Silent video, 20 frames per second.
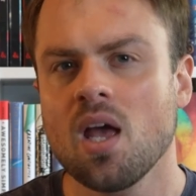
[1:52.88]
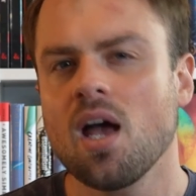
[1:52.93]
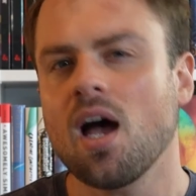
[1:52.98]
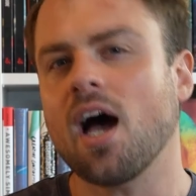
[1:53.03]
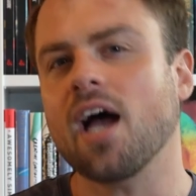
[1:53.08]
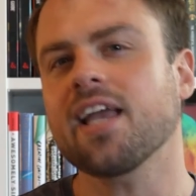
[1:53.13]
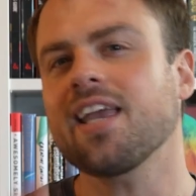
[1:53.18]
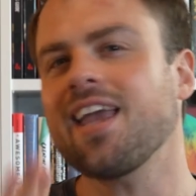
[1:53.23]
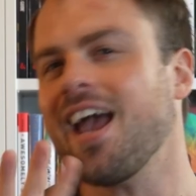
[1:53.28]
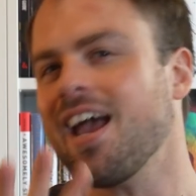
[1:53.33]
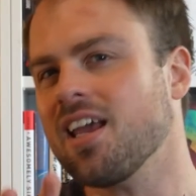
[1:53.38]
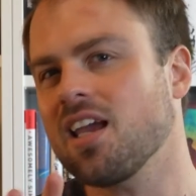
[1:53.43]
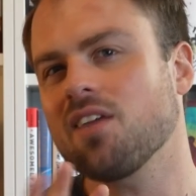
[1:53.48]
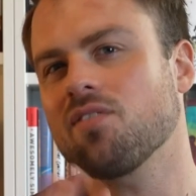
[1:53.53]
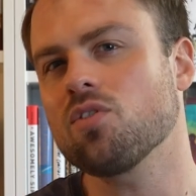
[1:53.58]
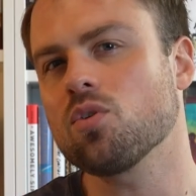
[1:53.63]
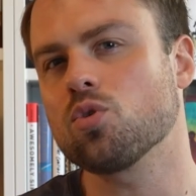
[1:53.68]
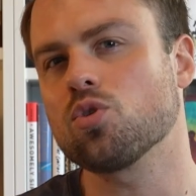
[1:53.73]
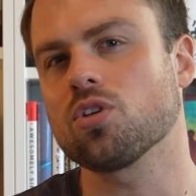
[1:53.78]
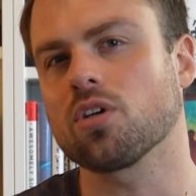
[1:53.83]
I can't give
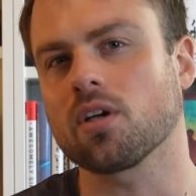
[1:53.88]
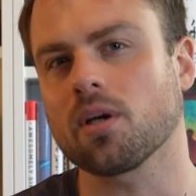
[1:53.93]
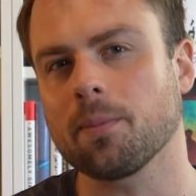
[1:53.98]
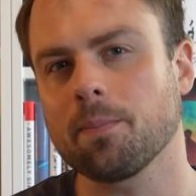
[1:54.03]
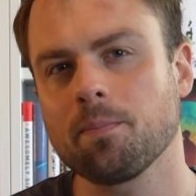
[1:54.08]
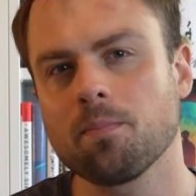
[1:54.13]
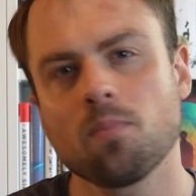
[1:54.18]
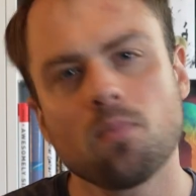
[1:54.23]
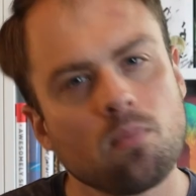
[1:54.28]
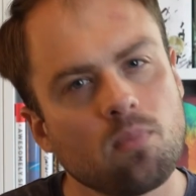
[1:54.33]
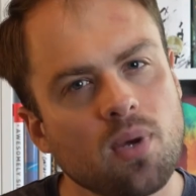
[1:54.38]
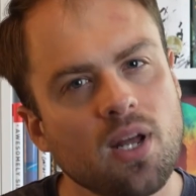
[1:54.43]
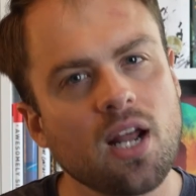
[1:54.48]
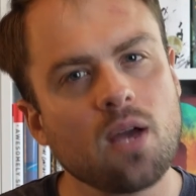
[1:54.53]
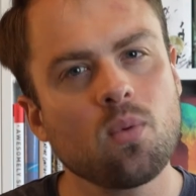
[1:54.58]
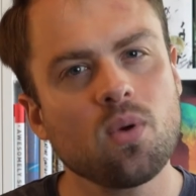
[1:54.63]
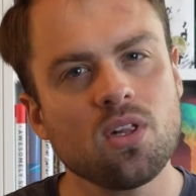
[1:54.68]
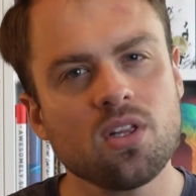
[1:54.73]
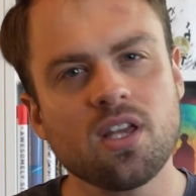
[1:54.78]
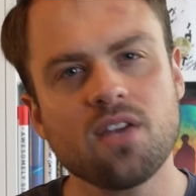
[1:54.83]
you sugar, but I
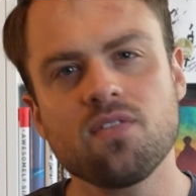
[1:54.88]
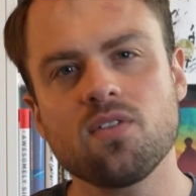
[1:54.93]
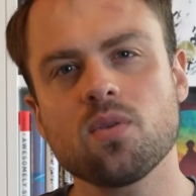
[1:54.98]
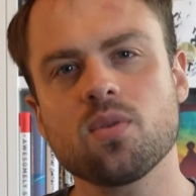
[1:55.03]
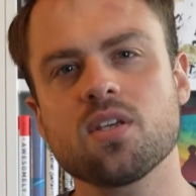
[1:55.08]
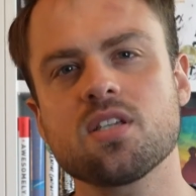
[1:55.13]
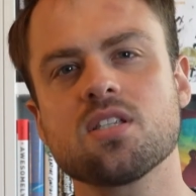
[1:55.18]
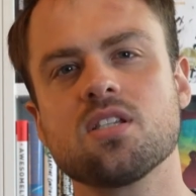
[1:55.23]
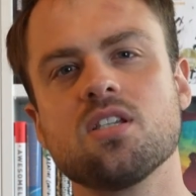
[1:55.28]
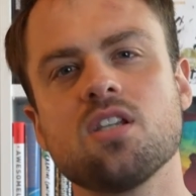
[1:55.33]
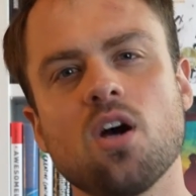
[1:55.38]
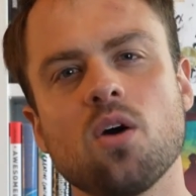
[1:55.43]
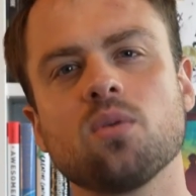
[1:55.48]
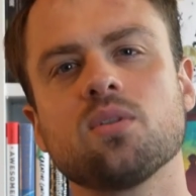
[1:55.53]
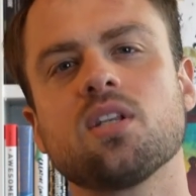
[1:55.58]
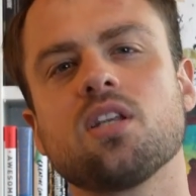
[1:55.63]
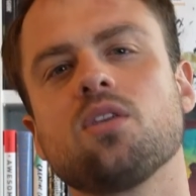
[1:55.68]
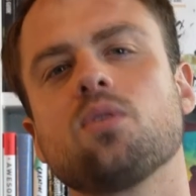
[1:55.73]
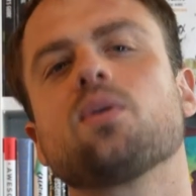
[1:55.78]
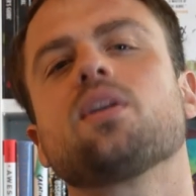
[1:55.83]
will give you this note
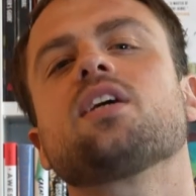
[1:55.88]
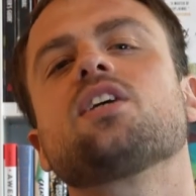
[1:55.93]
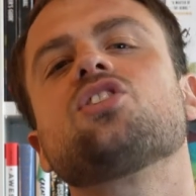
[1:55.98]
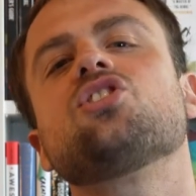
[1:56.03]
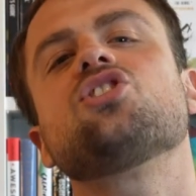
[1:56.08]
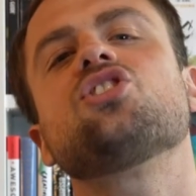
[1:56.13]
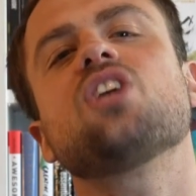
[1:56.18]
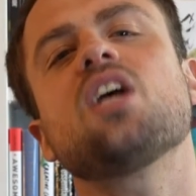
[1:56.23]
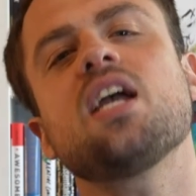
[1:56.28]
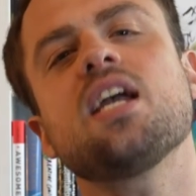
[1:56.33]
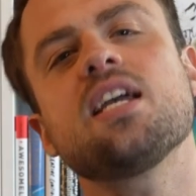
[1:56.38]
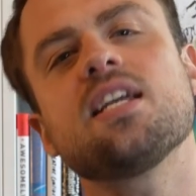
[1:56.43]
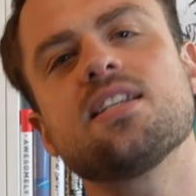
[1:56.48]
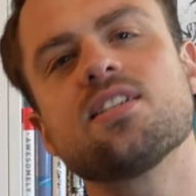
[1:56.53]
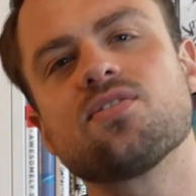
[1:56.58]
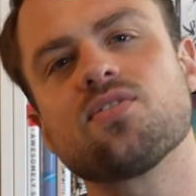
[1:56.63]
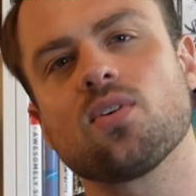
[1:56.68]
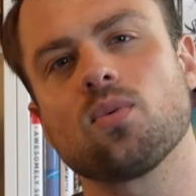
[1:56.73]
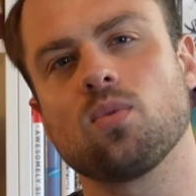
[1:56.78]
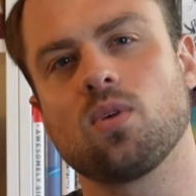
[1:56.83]
that you can exchange
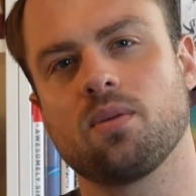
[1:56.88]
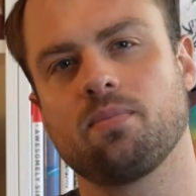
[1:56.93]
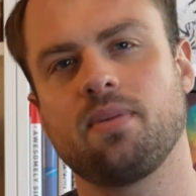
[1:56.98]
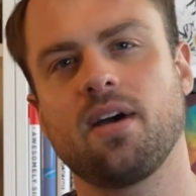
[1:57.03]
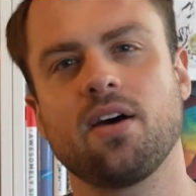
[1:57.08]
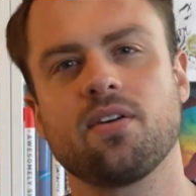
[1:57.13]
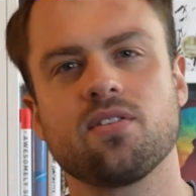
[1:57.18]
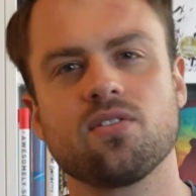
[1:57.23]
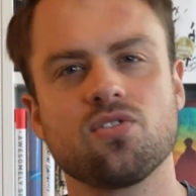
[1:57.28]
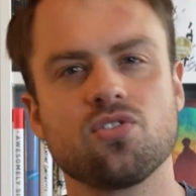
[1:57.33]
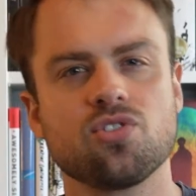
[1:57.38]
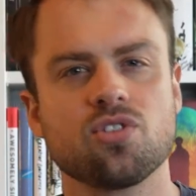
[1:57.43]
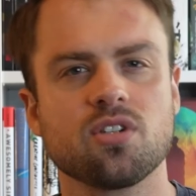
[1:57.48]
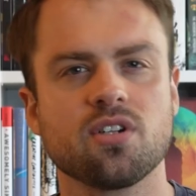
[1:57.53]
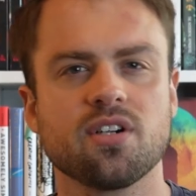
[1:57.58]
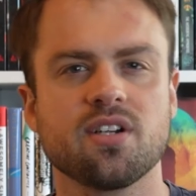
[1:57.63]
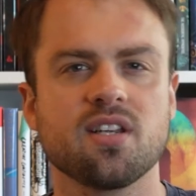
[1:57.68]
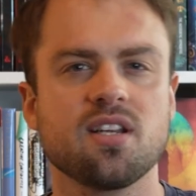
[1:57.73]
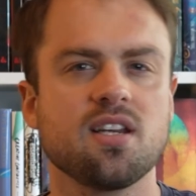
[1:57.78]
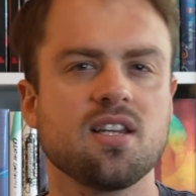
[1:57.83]
for 1 pound of sugar
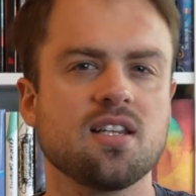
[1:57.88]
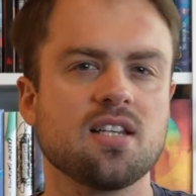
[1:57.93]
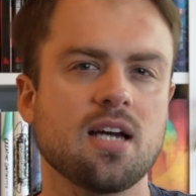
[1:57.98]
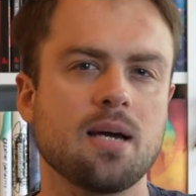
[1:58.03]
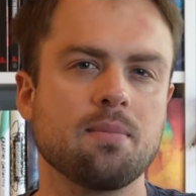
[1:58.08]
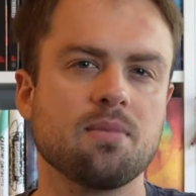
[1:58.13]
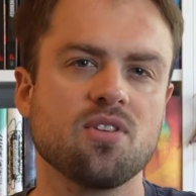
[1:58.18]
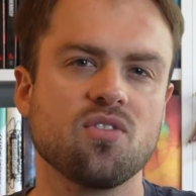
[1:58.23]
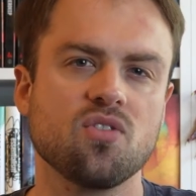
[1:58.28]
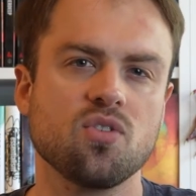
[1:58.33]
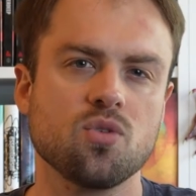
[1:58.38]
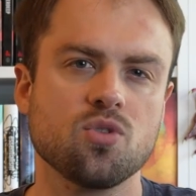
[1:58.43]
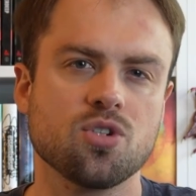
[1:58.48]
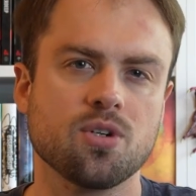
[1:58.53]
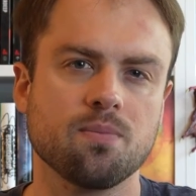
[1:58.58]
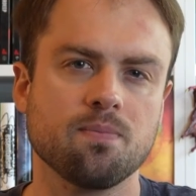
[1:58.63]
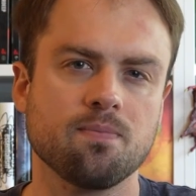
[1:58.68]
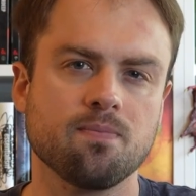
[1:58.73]
at any time in the future.